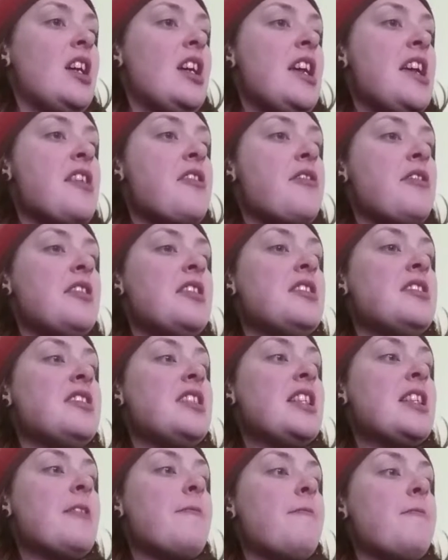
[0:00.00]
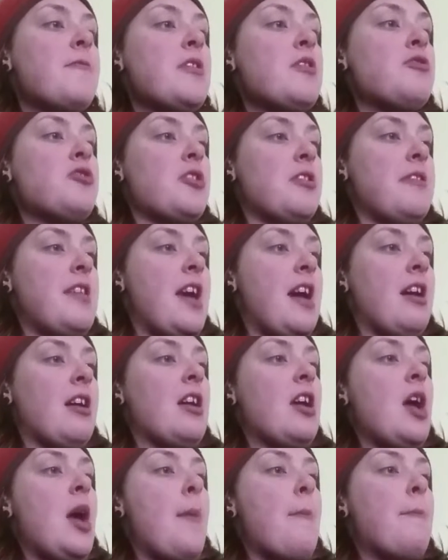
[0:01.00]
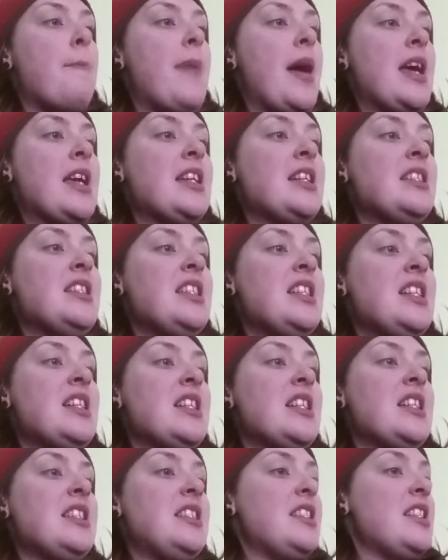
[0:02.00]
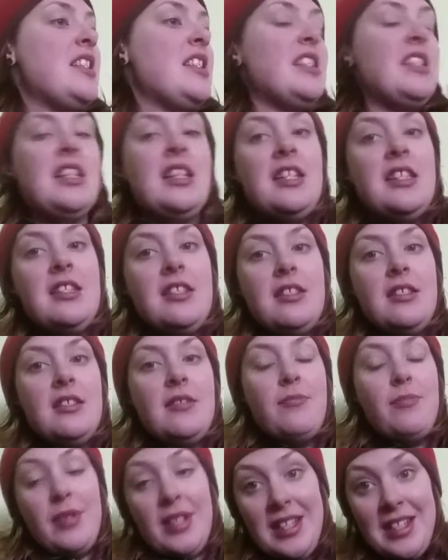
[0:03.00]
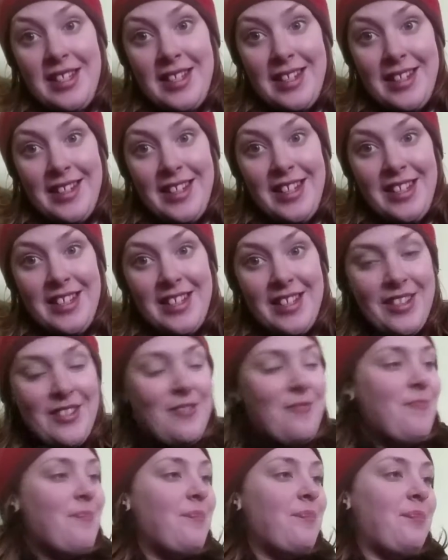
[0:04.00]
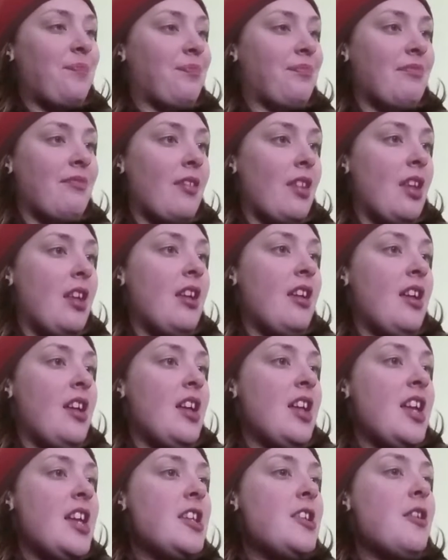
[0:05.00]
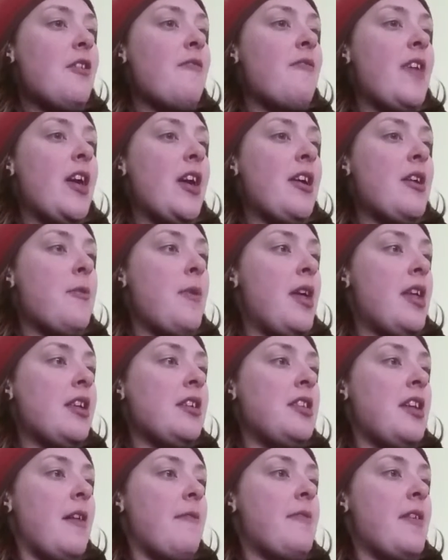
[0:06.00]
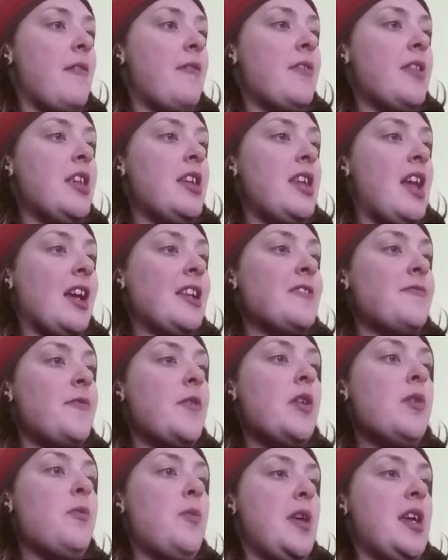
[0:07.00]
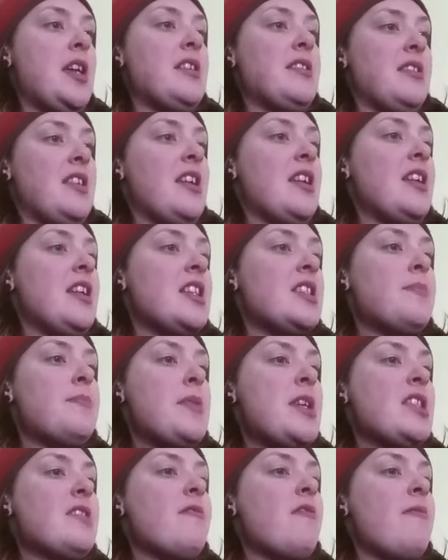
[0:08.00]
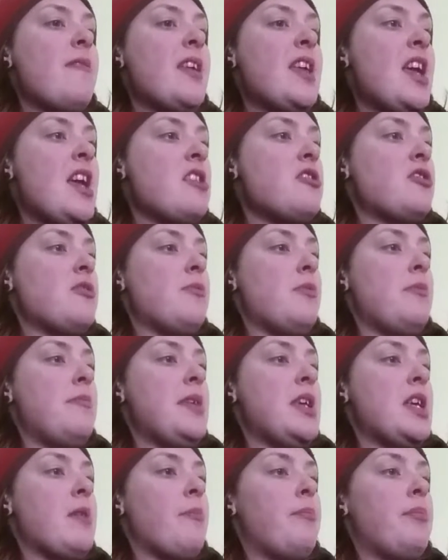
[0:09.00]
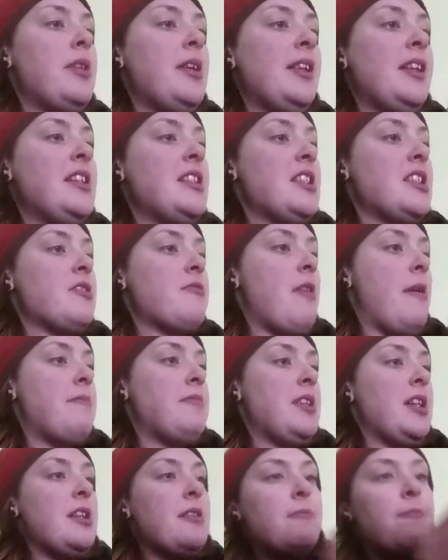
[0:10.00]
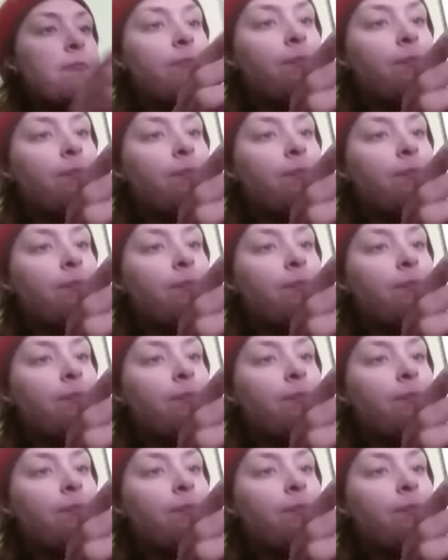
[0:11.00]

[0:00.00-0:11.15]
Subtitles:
He couldn't see the future there, but he didn't need to. He knew very well enough that for the next few weeks, his peaceful vacation would be completely disrupted.